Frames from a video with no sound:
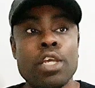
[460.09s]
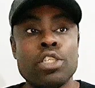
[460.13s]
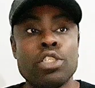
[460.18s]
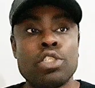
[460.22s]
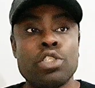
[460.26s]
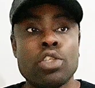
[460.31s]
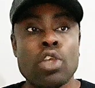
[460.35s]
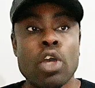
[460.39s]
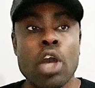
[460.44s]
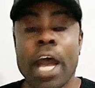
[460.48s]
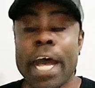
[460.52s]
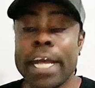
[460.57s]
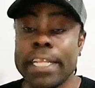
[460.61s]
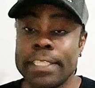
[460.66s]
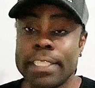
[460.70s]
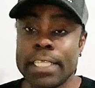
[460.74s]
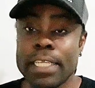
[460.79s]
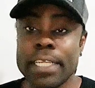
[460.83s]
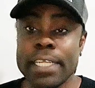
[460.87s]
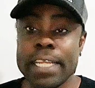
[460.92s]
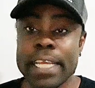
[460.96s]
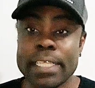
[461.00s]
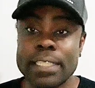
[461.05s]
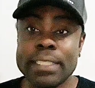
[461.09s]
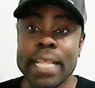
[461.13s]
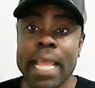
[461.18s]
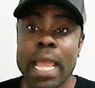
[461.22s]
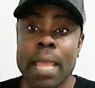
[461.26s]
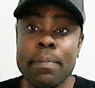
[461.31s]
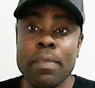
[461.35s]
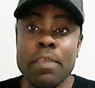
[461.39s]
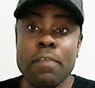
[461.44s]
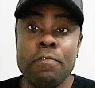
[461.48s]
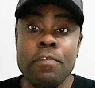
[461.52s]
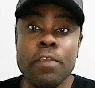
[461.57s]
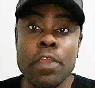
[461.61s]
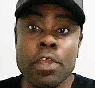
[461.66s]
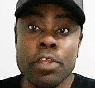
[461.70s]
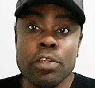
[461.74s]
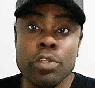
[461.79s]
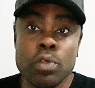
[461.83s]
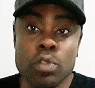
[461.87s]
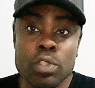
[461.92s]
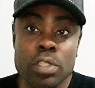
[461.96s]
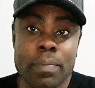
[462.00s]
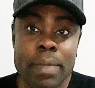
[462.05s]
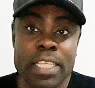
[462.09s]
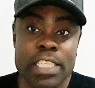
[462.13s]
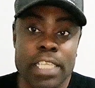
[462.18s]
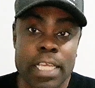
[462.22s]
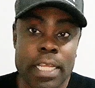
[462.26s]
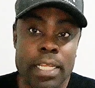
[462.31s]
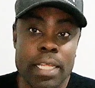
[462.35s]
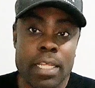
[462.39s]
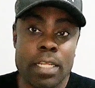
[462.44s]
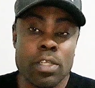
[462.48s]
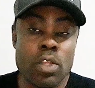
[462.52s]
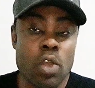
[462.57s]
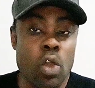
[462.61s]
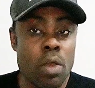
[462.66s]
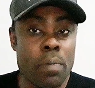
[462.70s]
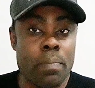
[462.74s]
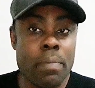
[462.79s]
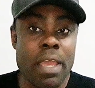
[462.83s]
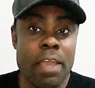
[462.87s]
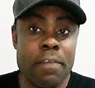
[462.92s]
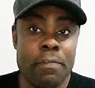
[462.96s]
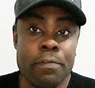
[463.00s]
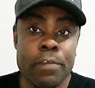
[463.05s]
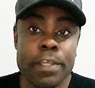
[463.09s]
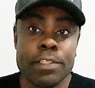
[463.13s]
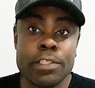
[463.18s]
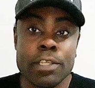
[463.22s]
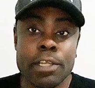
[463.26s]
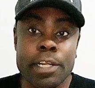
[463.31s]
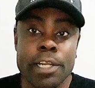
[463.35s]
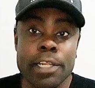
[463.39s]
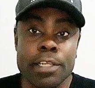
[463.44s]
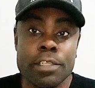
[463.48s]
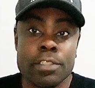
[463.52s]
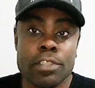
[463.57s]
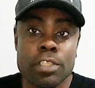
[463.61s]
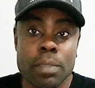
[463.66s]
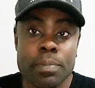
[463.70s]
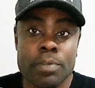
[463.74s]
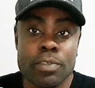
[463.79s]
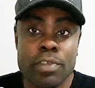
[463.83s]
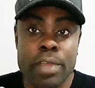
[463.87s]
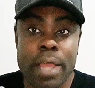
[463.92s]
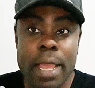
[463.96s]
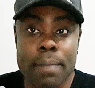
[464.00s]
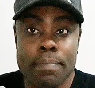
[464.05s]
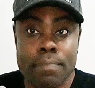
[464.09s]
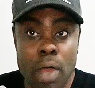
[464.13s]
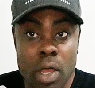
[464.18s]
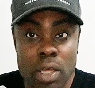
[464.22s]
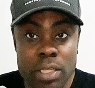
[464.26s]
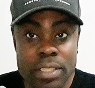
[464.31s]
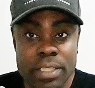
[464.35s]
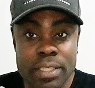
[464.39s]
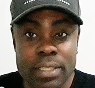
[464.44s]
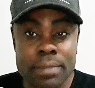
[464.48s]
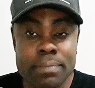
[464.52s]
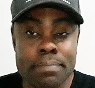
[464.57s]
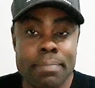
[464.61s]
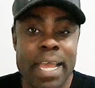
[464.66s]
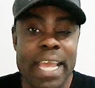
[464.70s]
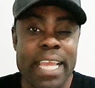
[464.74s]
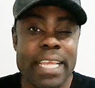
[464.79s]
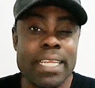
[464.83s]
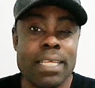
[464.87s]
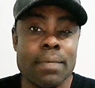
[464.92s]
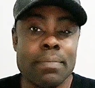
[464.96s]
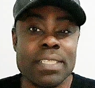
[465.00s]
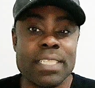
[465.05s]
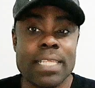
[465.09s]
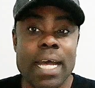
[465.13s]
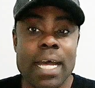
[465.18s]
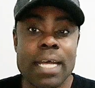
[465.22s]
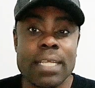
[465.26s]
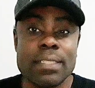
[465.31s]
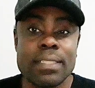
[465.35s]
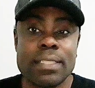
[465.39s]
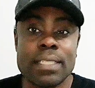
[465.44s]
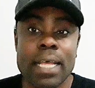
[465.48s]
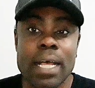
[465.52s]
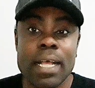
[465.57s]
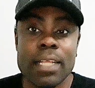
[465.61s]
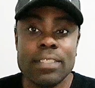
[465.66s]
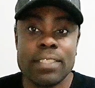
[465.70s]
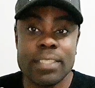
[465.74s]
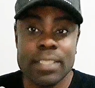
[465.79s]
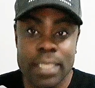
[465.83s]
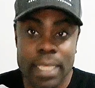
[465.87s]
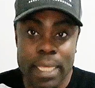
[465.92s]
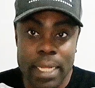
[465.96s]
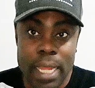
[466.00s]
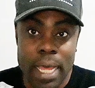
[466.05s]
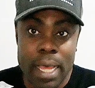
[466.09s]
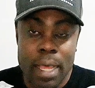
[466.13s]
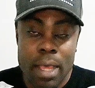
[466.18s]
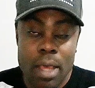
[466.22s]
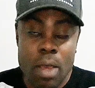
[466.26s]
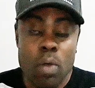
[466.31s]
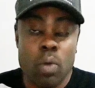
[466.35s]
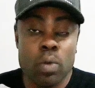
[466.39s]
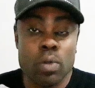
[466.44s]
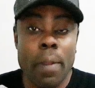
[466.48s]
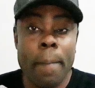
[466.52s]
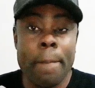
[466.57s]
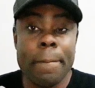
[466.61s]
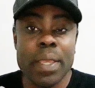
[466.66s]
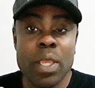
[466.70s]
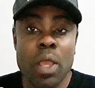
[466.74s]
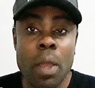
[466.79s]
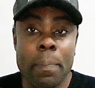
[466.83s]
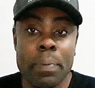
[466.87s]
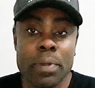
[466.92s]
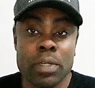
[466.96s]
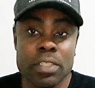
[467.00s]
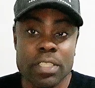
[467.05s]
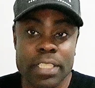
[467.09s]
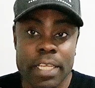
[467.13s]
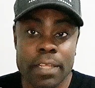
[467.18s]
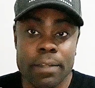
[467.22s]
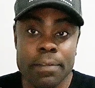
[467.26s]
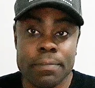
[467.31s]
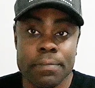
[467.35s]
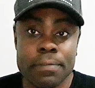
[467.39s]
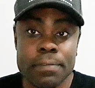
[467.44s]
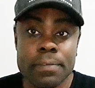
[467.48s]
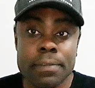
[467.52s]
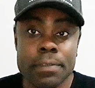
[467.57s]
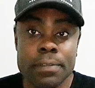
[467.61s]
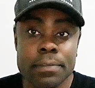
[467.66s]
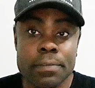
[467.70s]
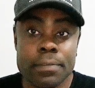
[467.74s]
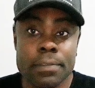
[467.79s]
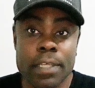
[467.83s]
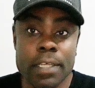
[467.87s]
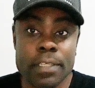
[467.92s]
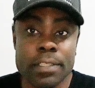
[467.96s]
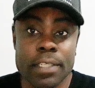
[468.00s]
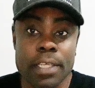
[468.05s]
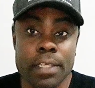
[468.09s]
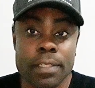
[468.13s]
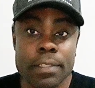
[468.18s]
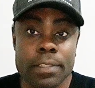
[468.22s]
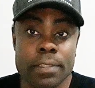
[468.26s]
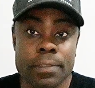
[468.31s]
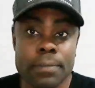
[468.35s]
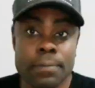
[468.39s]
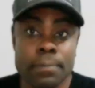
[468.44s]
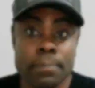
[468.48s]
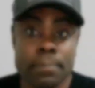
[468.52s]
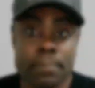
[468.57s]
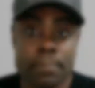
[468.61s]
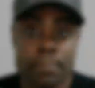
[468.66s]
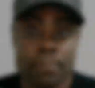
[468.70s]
So until the next time, if you're new to my channel, don't be afraid to click the subscribe button. My name is Dancehall Skilla. Uno big up on yourself. You see?